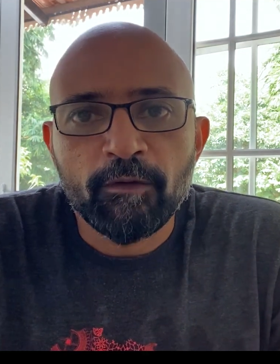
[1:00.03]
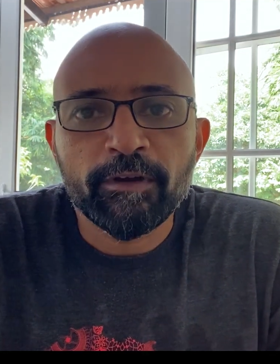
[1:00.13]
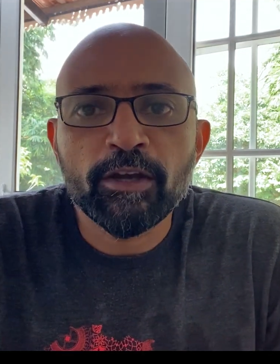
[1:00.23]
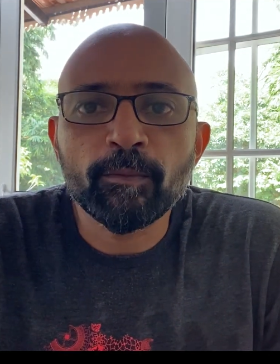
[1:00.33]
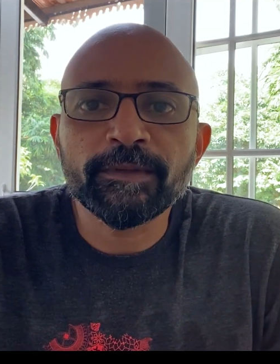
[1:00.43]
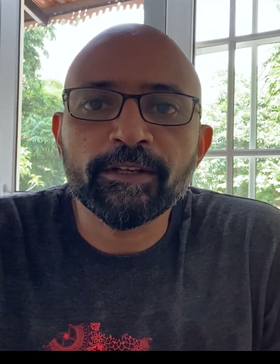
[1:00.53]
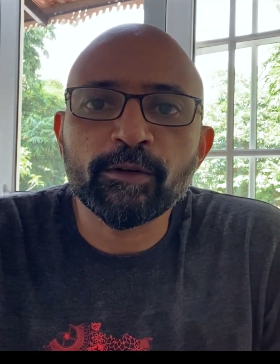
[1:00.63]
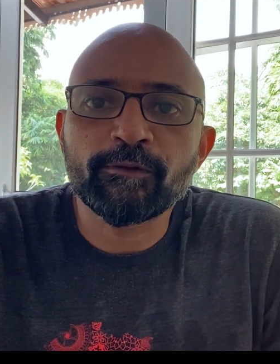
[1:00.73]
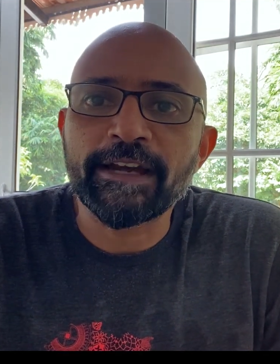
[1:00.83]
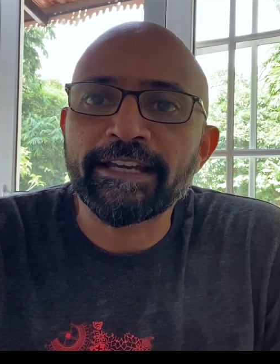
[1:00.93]
We hope that
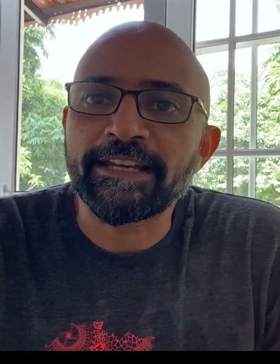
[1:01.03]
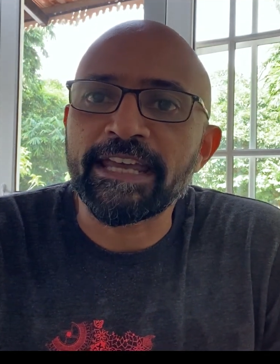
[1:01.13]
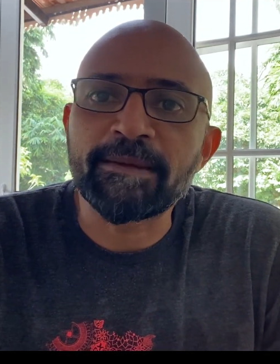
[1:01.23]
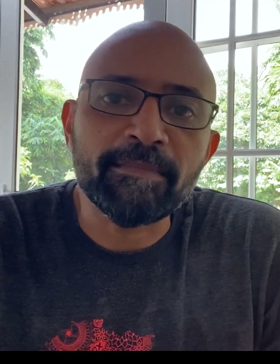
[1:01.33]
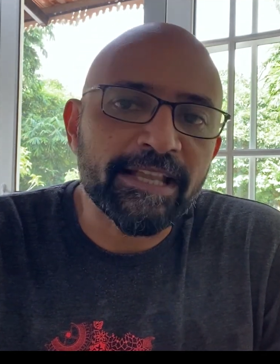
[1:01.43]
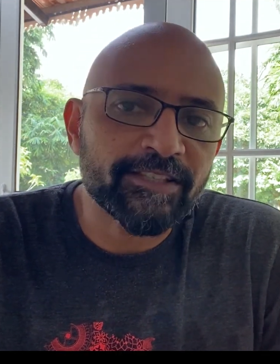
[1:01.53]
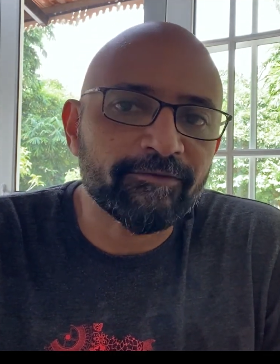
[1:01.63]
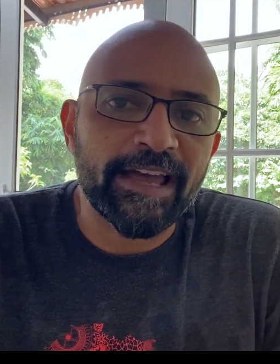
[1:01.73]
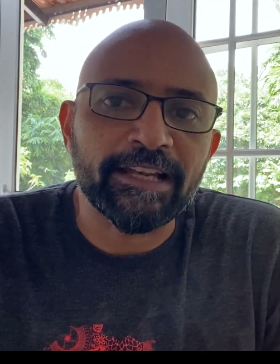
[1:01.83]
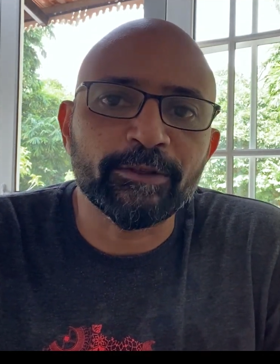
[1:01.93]
you'll find immense
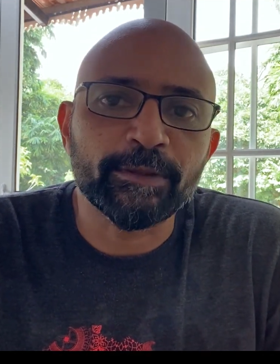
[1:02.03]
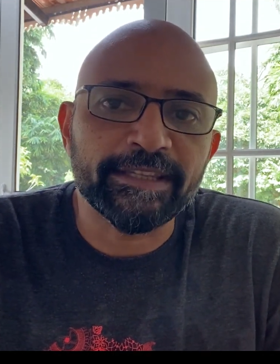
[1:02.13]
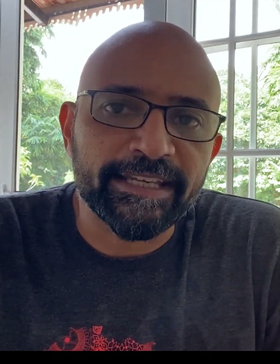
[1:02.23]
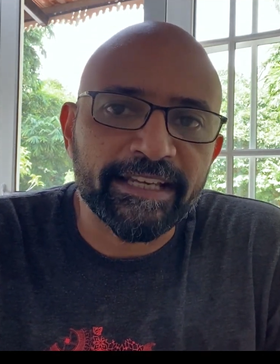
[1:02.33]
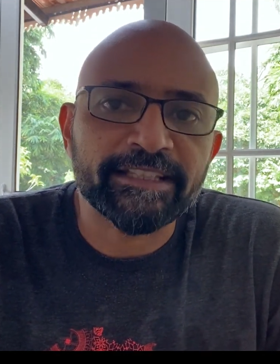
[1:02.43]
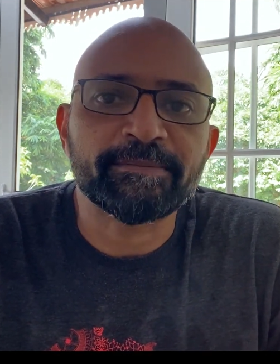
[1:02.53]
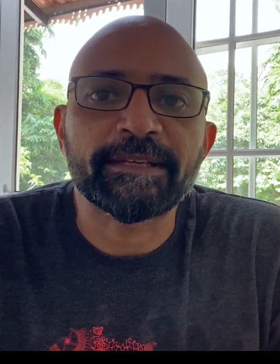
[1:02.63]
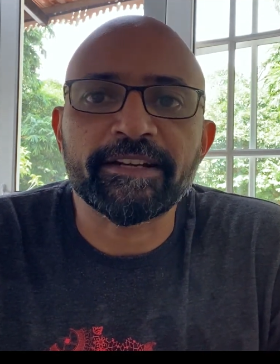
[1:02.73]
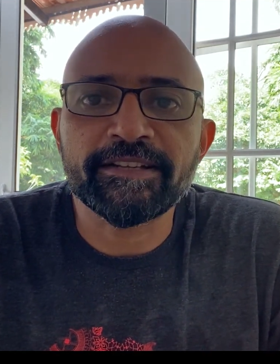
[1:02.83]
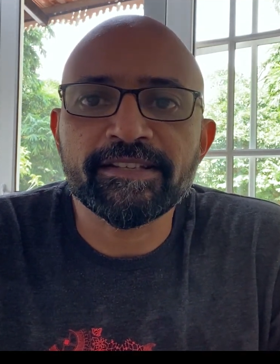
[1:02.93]
value in the
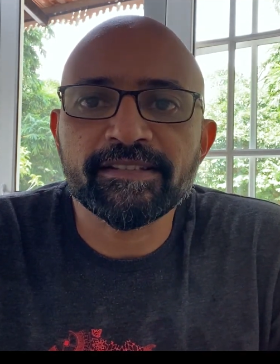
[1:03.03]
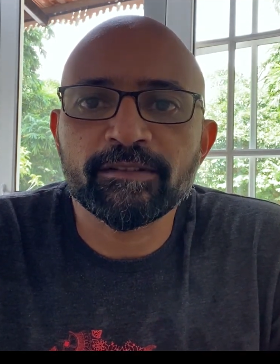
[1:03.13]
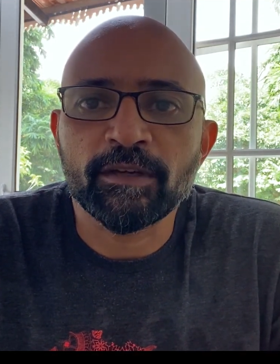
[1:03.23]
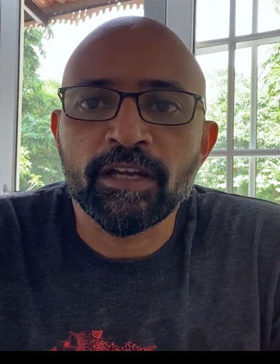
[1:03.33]
experience.